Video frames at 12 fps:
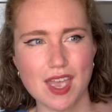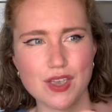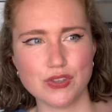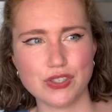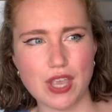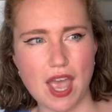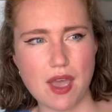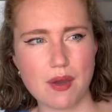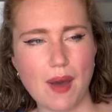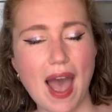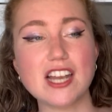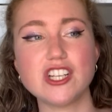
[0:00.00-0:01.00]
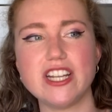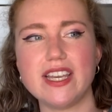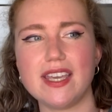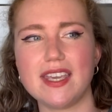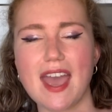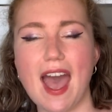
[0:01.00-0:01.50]
So I
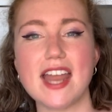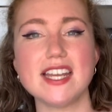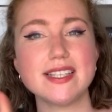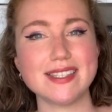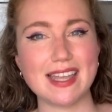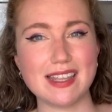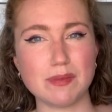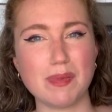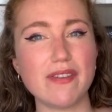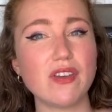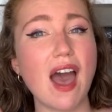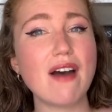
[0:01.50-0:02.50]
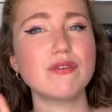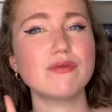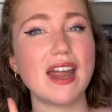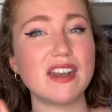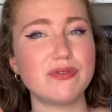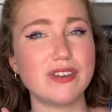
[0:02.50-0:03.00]
didn't say this, but if you haven't
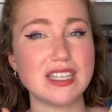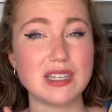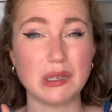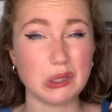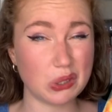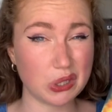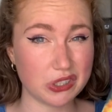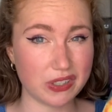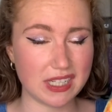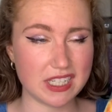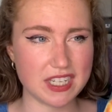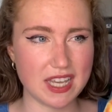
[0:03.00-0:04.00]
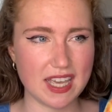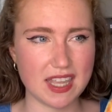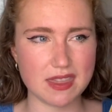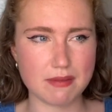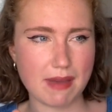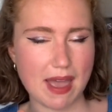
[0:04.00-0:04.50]
read First Law trilogy,
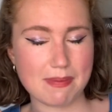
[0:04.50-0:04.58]
there might